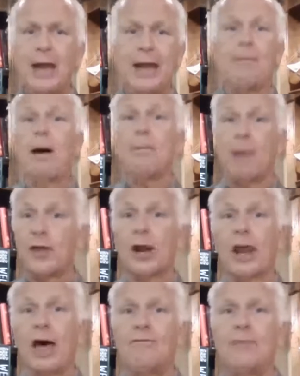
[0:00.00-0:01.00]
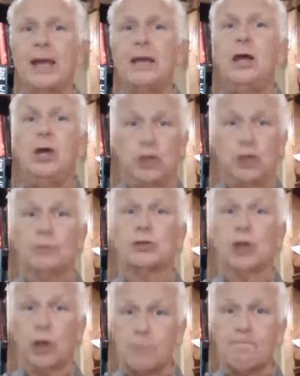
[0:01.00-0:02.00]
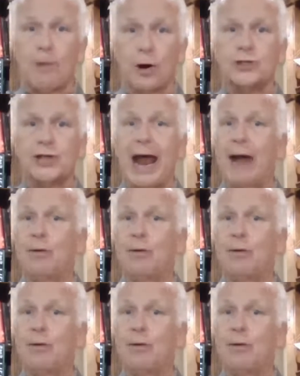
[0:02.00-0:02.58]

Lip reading: Now, my mother loved me. She was a good person.